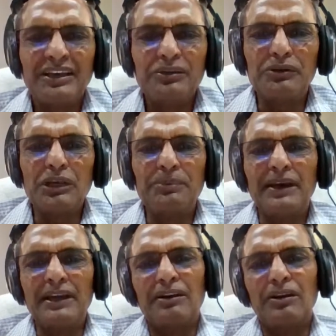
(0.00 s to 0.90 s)
You keep
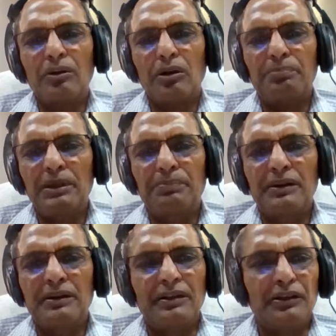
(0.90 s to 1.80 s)
hearing a lot of
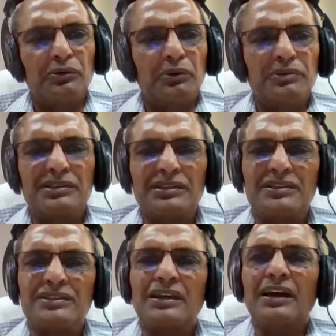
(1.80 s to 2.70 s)
people in the
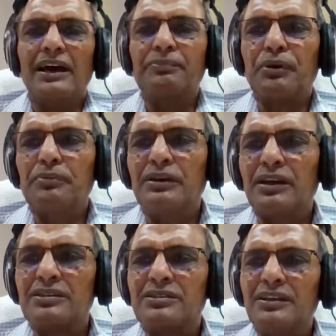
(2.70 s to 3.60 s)
universities and from the
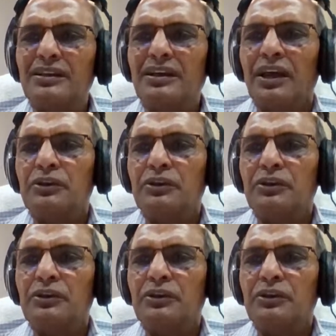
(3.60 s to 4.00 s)
industry,